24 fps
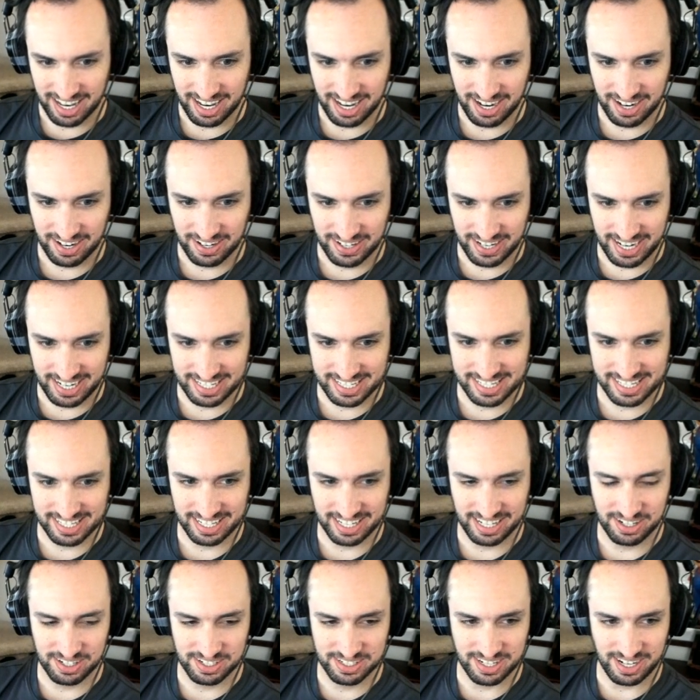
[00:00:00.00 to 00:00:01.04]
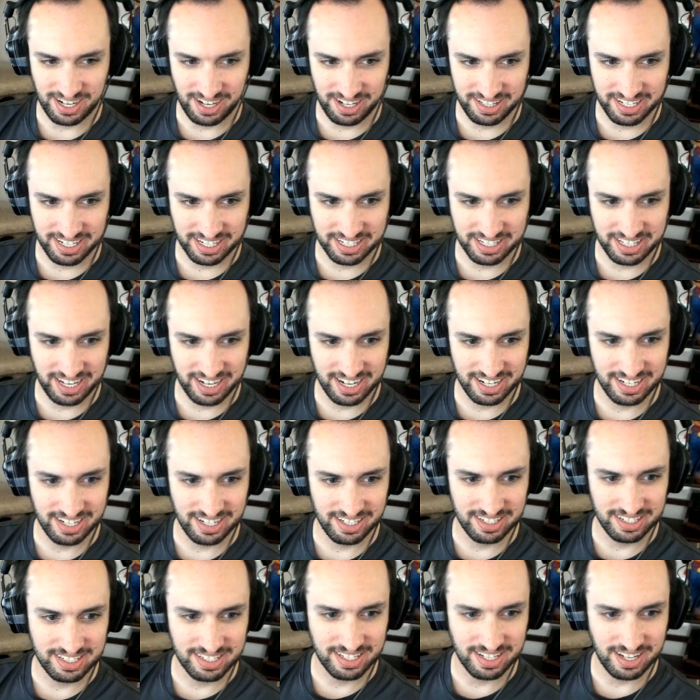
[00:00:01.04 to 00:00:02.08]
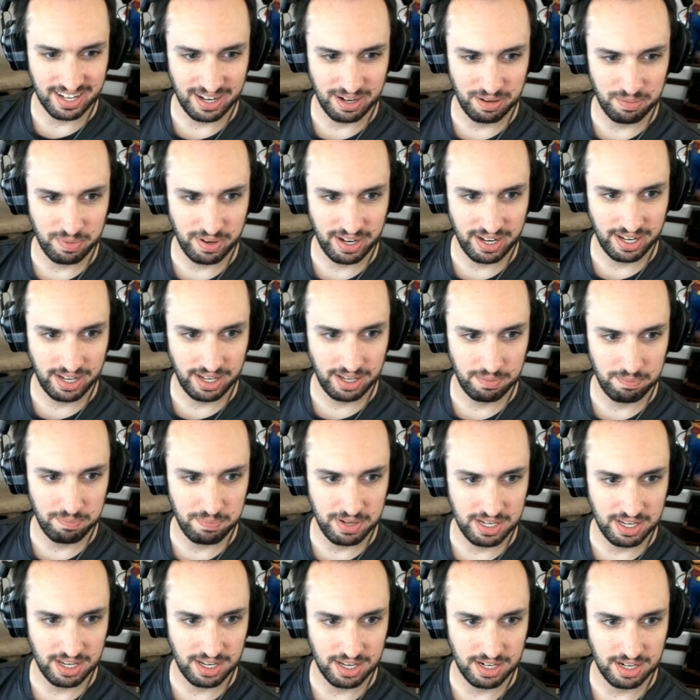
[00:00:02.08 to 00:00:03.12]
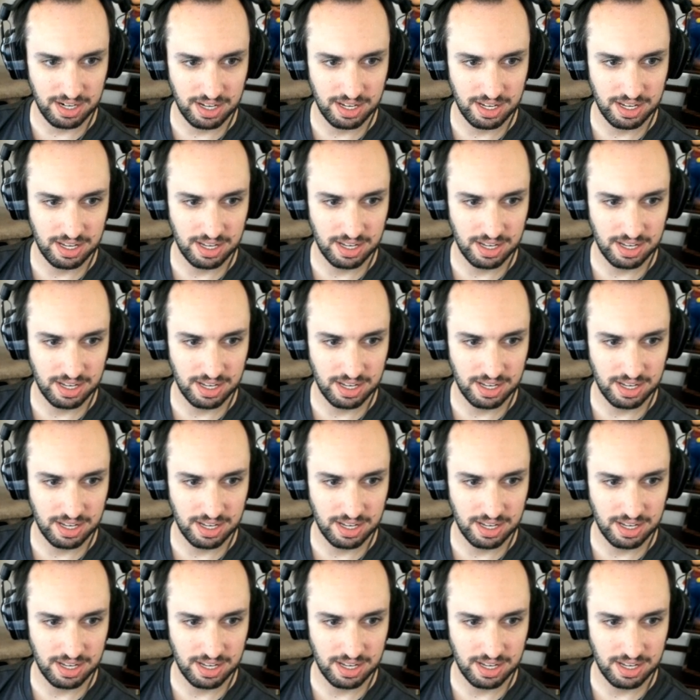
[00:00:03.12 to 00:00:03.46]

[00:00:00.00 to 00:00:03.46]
All right. Here's All That Glitters on my minion.